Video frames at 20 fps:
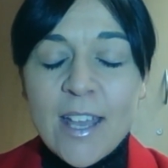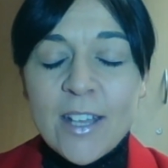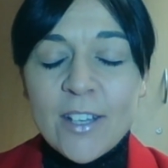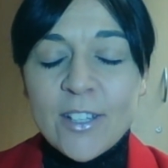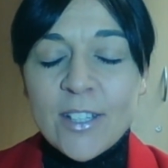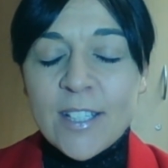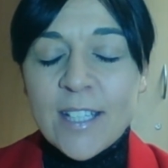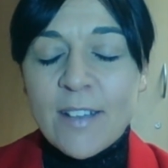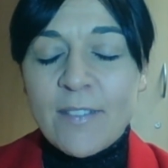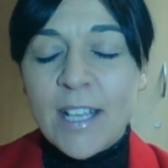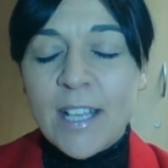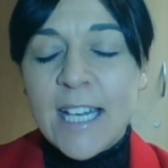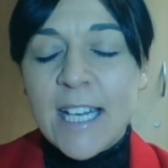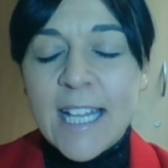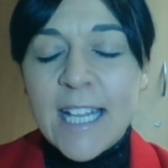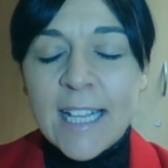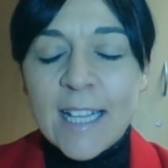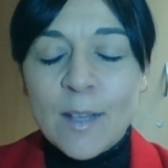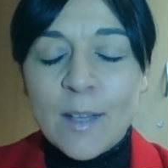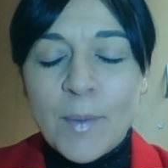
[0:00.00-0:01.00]
Just having a
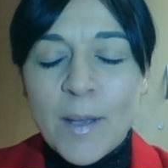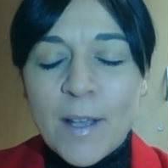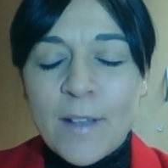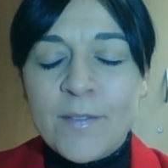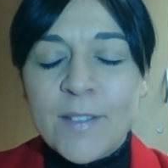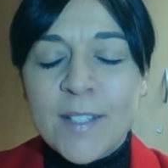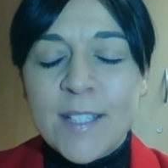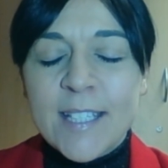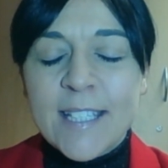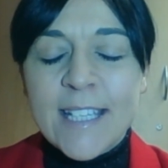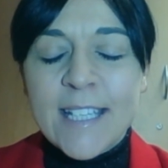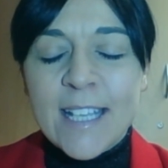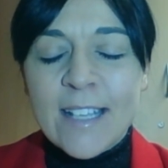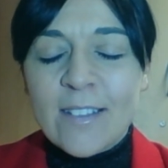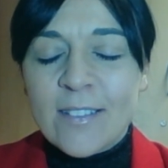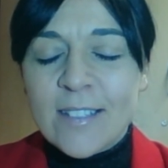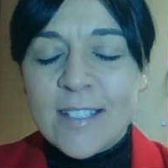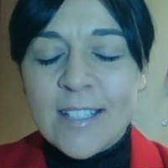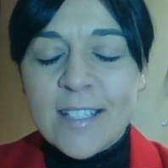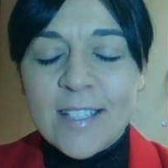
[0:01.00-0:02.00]
little bit of
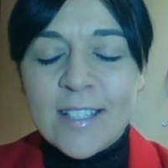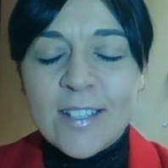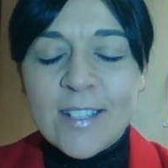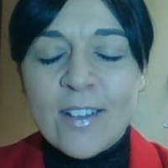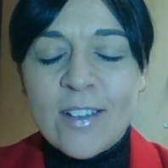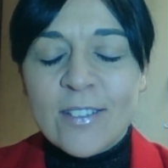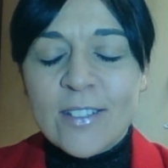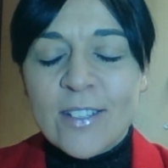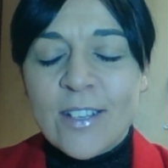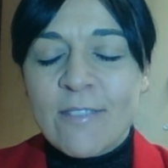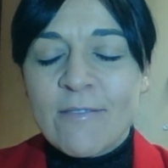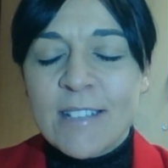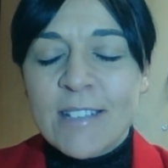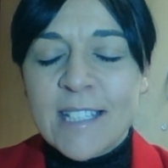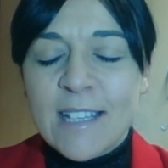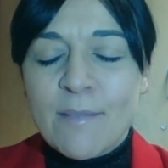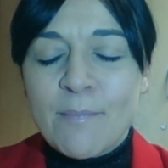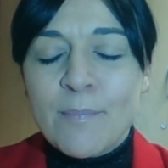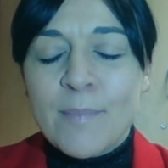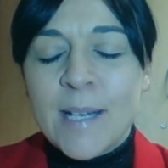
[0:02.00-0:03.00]
still to start our
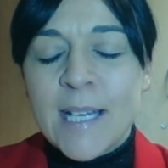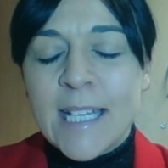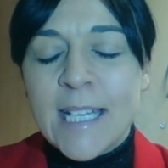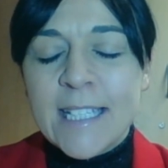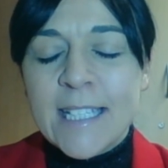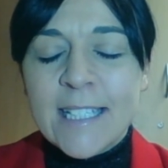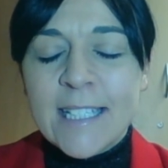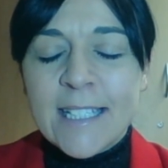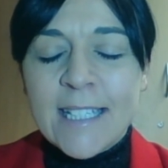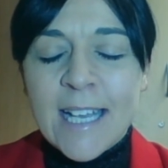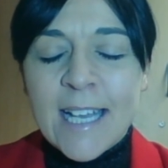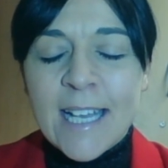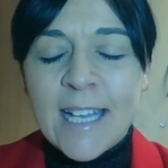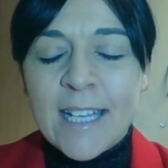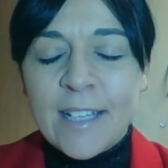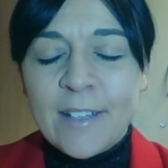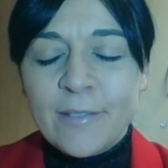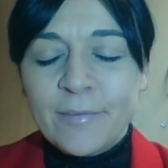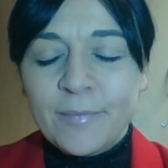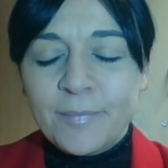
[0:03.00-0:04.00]
assembly today.